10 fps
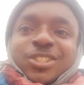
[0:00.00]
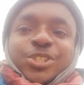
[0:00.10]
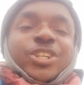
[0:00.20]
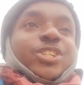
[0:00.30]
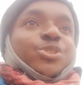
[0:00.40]

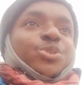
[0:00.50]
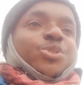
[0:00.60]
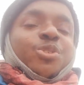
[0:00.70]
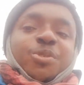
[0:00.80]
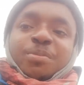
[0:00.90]
shout out to
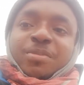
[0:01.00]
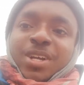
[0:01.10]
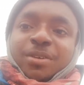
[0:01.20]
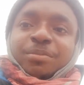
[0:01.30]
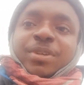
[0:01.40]
all
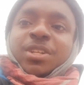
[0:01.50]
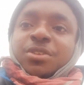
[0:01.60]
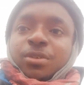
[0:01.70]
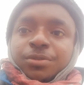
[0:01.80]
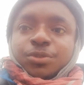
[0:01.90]
my
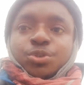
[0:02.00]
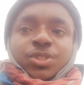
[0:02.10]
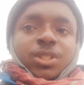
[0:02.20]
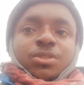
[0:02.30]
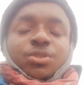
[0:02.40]
beloved choosing.